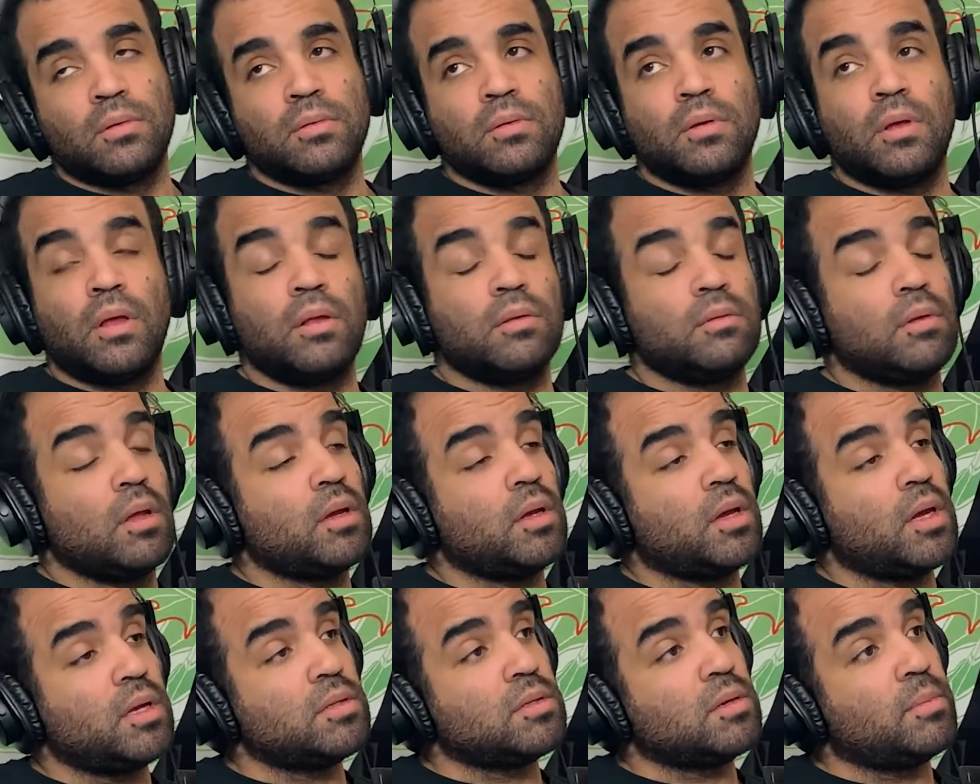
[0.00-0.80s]
Well, in that
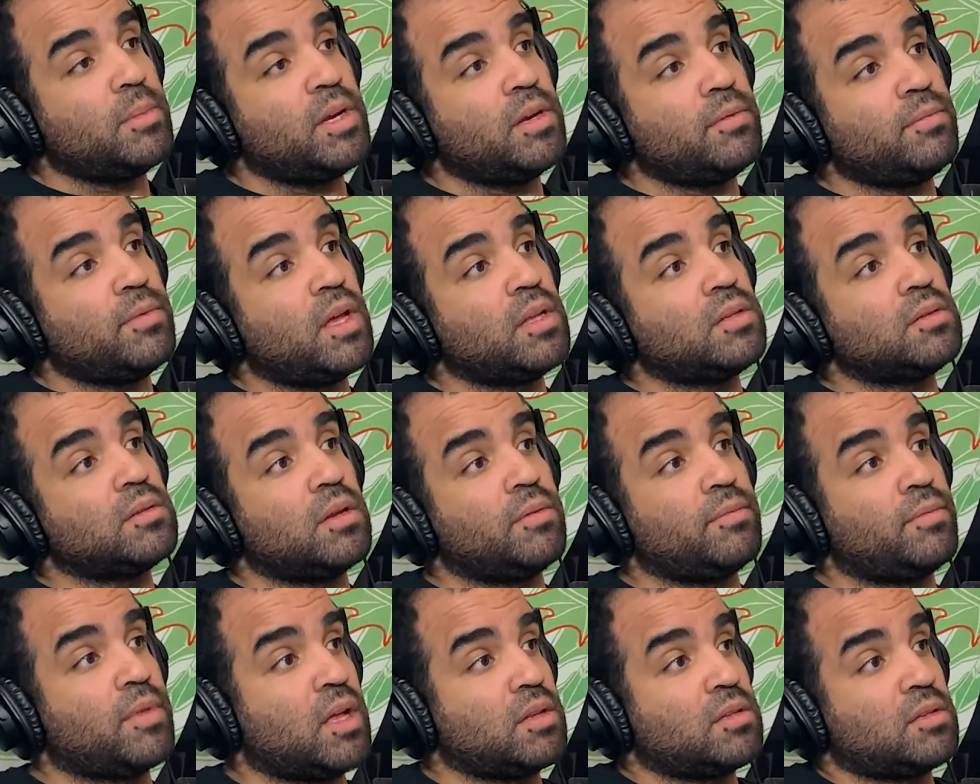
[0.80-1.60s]
case, I mean, if that's
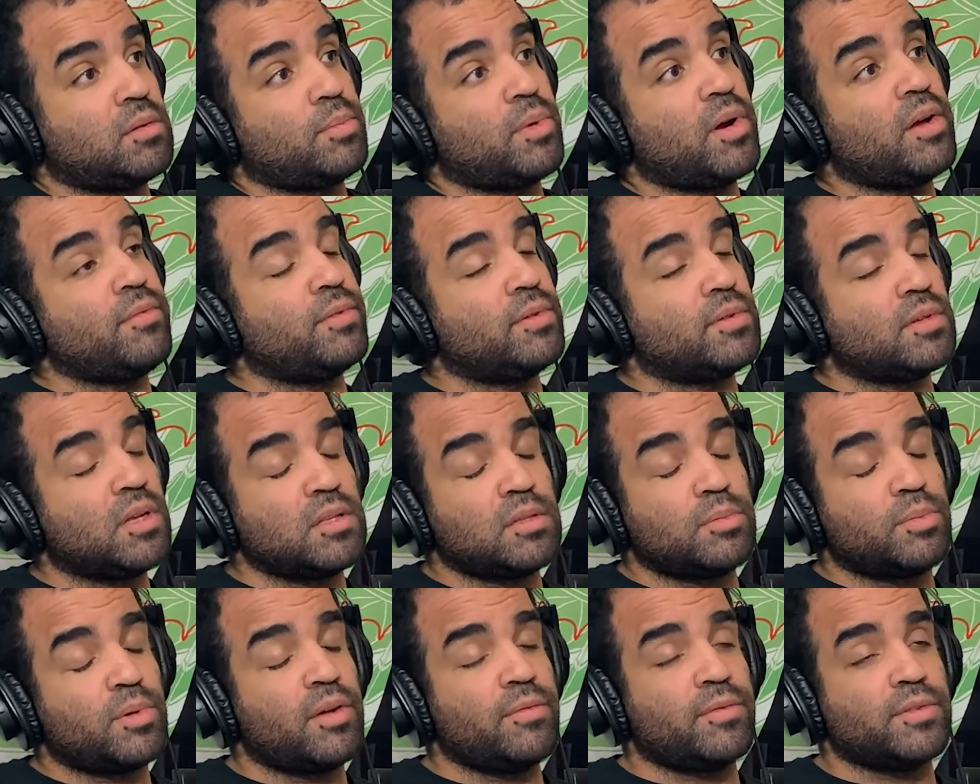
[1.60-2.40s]
the preference, that's the
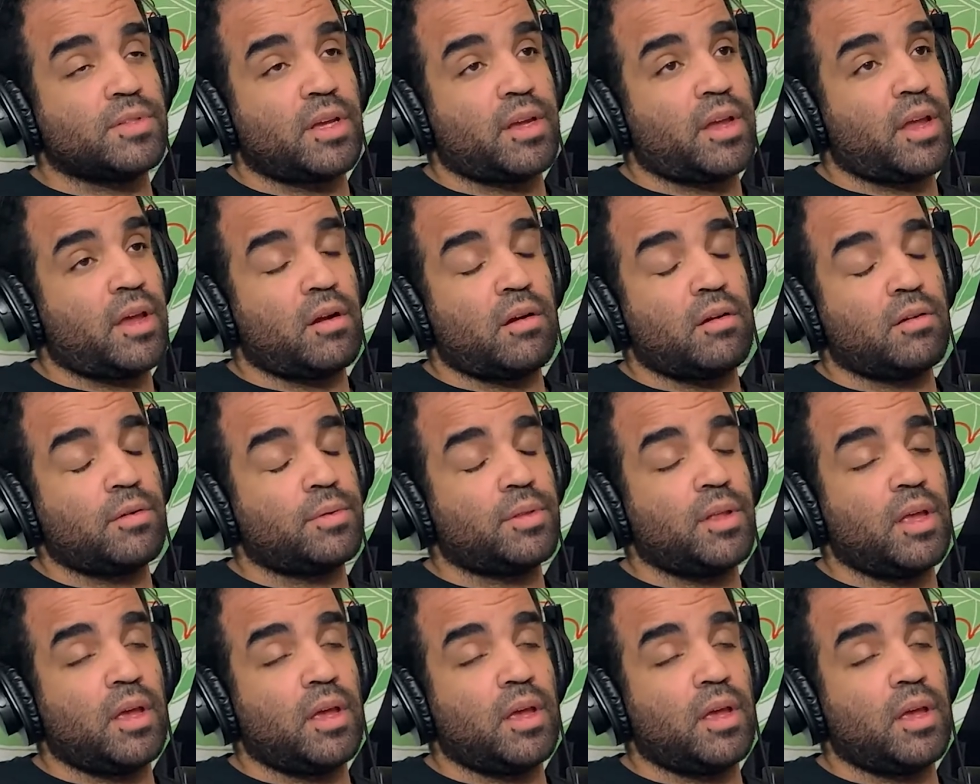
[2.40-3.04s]
preference. I can't argue with that.